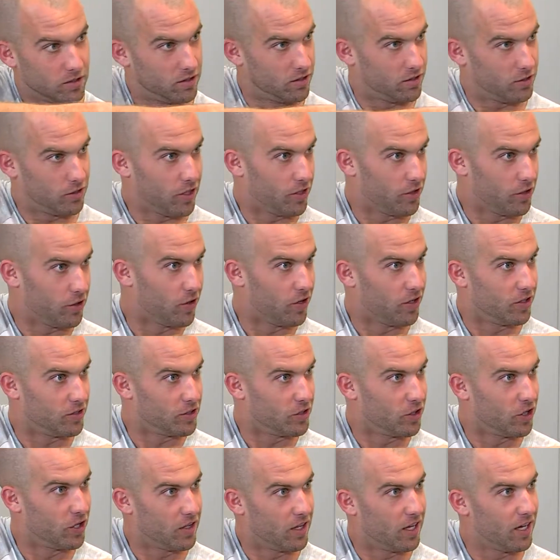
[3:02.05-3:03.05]

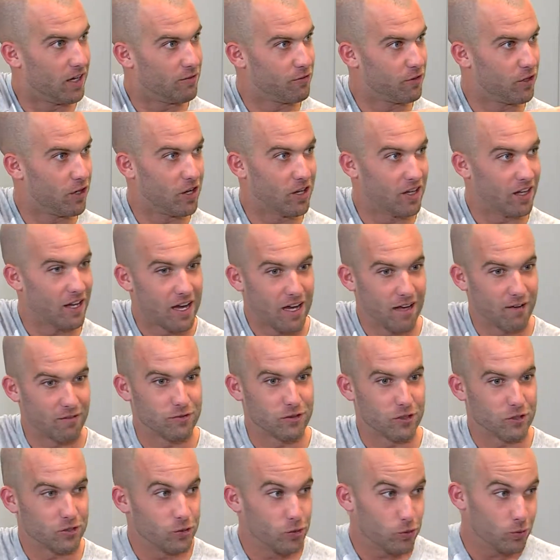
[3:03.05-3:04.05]
you're on live. You're on live
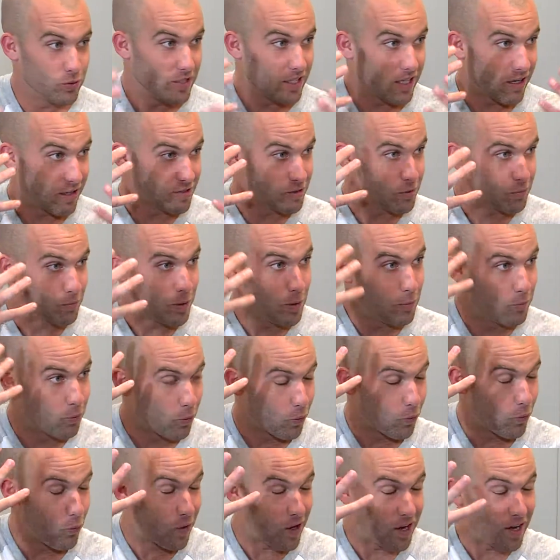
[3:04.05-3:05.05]
to 2,000 people.
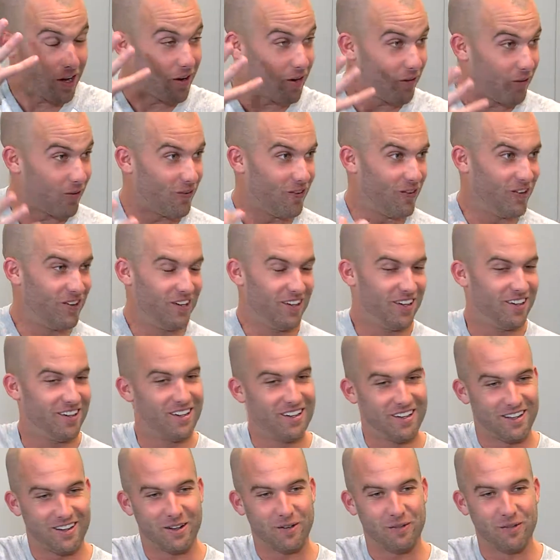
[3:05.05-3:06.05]
Wow.
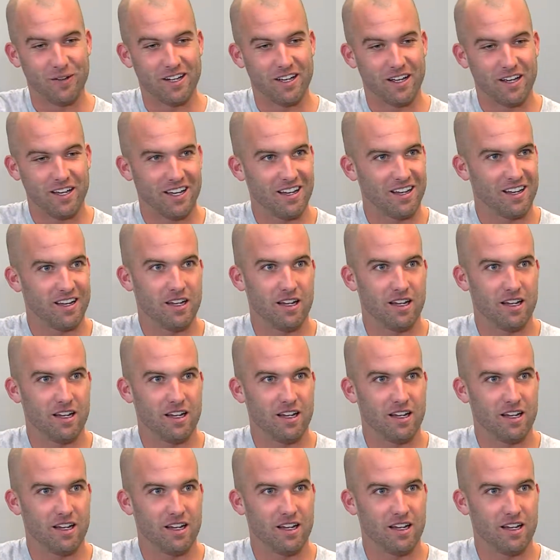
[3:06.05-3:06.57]
I'm like,